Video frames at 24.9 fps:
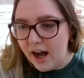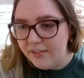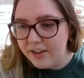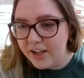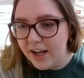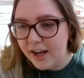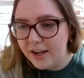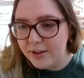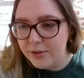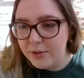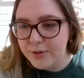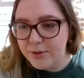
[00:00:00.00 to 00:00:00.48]

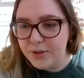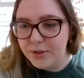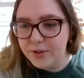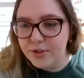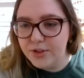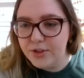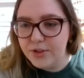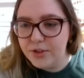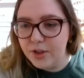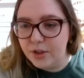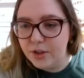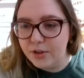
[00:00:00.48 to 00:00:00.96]
Avocados
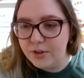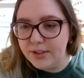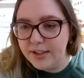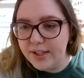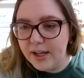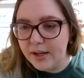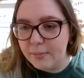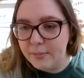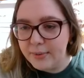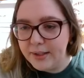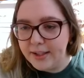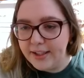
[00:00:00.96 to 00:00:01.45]
are so
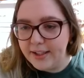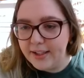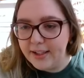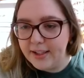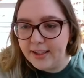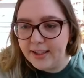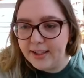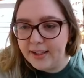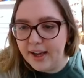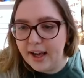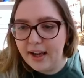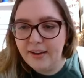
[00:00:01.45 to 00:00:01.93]

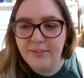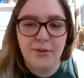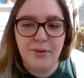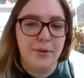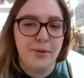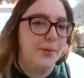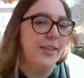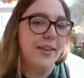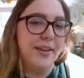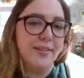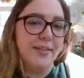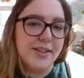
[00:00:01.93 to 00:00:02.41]
yummy.
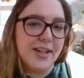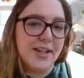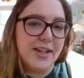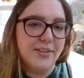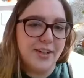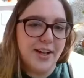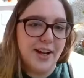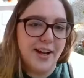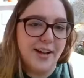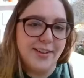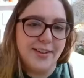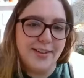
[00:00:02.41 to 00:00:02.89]
Everyone loves
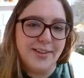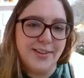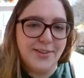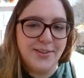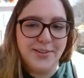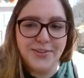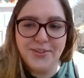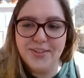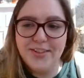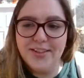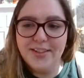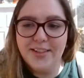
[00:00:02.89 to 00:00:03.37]

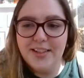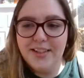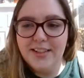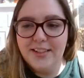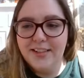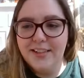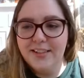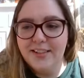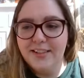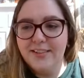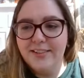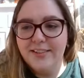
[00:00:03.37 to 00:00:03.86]
avocados.
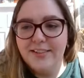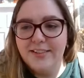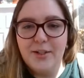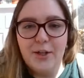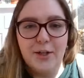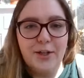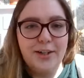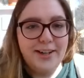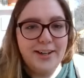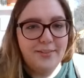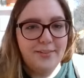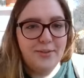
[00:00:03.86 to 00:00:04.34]

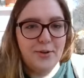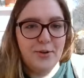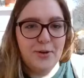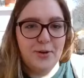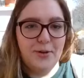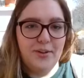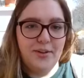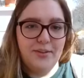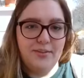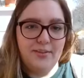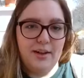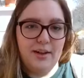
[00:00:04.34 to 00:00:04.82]
Sorry if
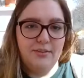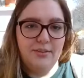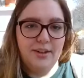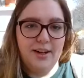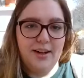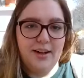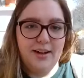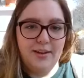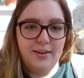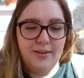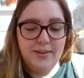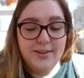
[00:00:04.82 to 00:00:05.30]
you don't love
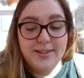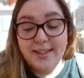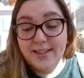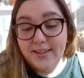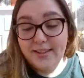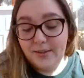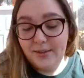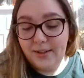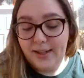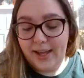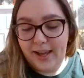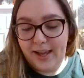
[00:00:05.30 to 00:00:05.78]
avocados.
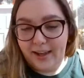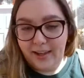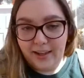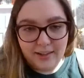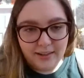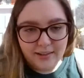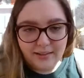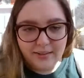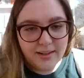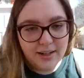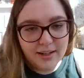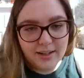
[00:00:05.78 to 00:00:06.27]
That's
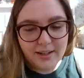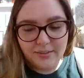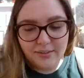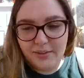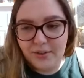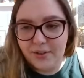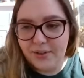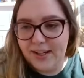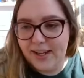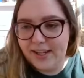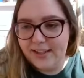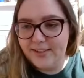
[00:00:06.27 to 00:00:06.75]
okay. Not
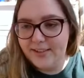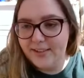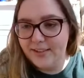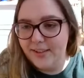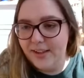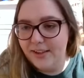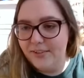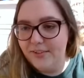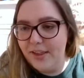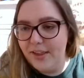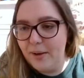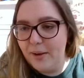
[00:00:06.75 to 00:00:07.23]
everyone
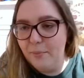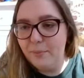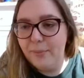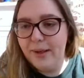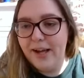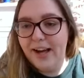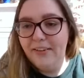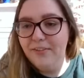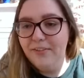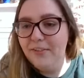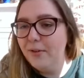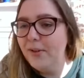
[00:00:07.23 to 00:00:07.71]
has to love
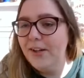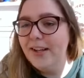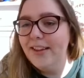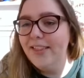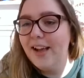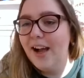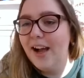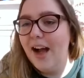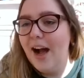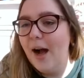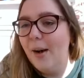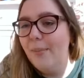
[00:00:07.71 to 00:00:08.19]
them, but
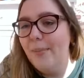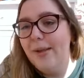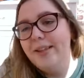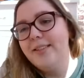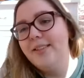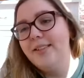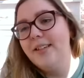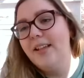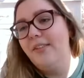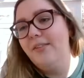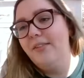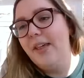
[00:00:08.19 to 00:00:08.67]
everyone in the
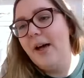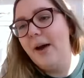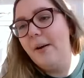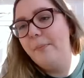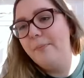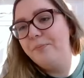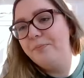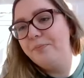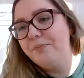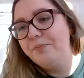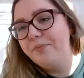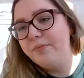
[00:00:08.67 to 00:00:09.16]
comments love
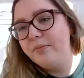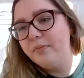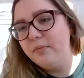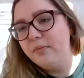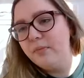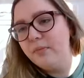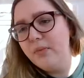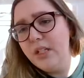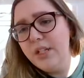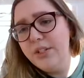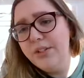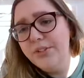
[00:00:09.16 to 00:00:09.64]
them.